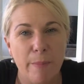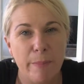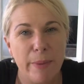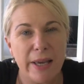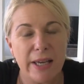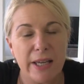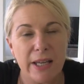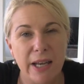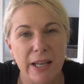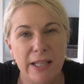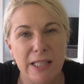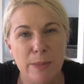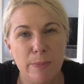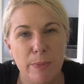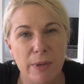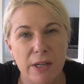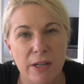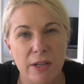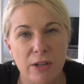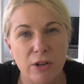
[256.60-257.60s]
being a
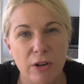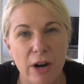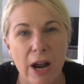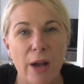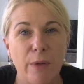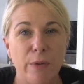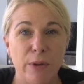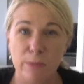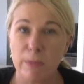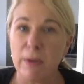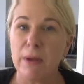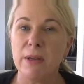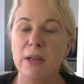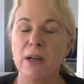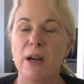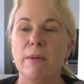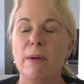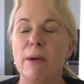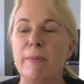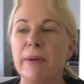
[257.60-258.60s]
lesbian a crack with my, you
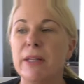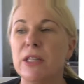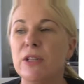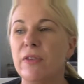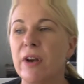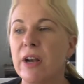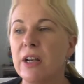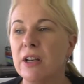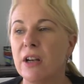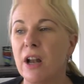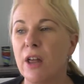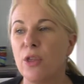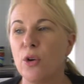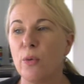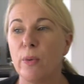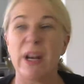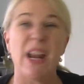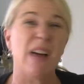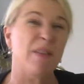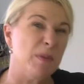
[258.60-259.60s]
know, my best friend. And I
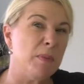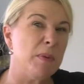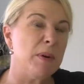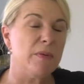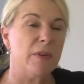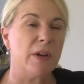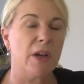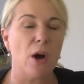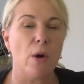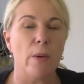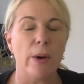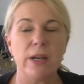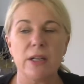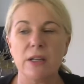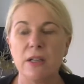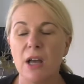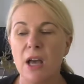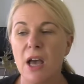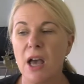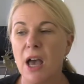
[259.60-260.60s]
thought we'd have a bit of a go at
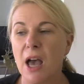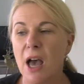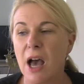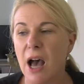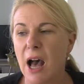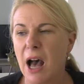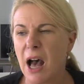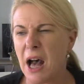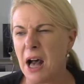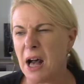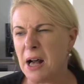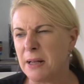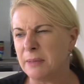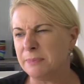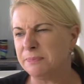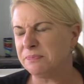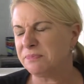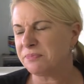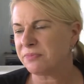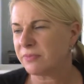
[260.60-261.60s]

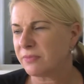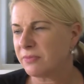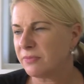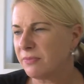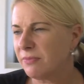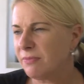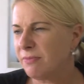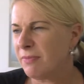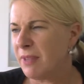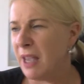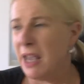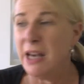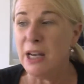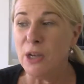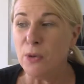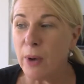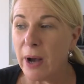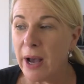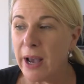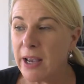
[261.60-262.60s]
it.
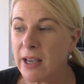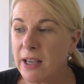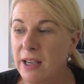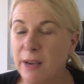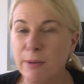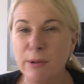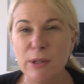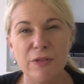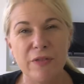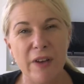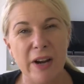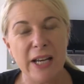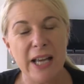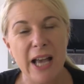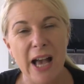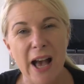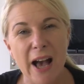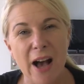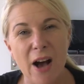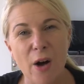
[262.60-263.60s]
Anyway, it was
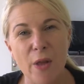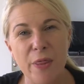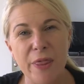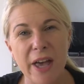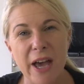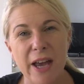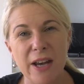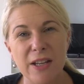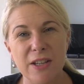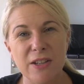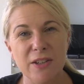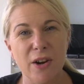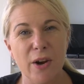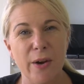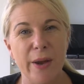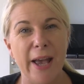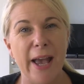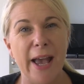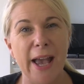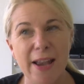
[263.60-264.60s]
funny how that, you
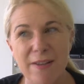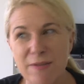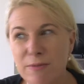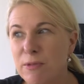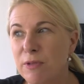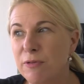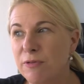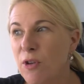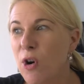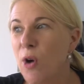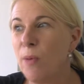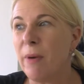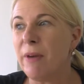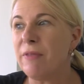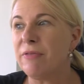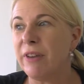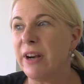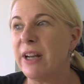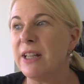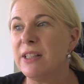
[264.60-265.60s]
know, even before
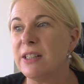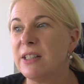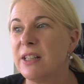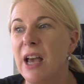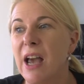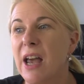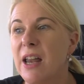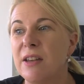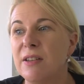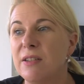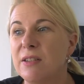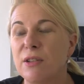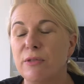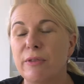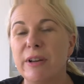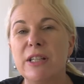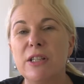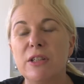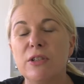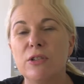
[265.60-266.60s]
my friends and the
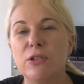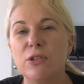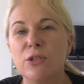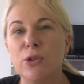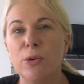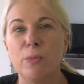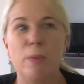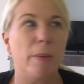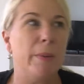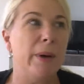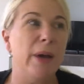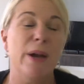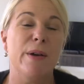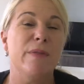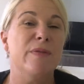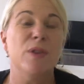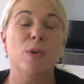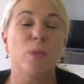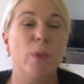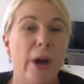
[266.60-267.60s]
rest of the school probably
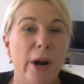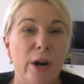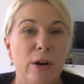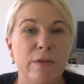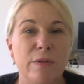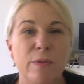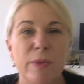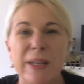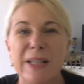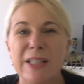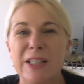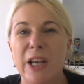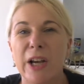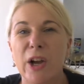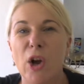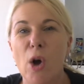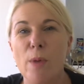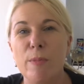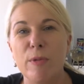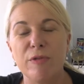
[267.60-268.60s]
even aware of things
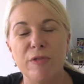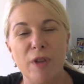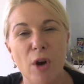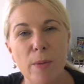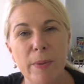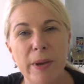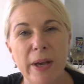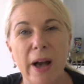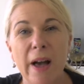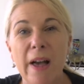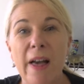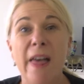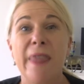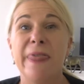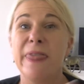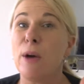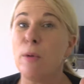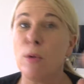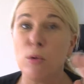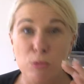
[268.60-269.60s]
like homophobia,
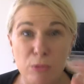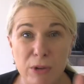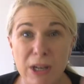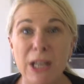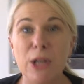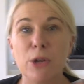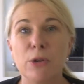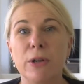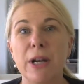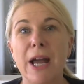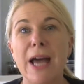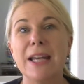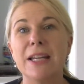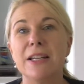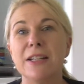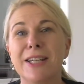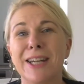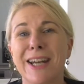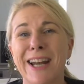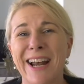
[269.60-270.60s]
they were really good at
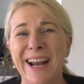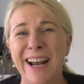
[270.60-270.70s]
it.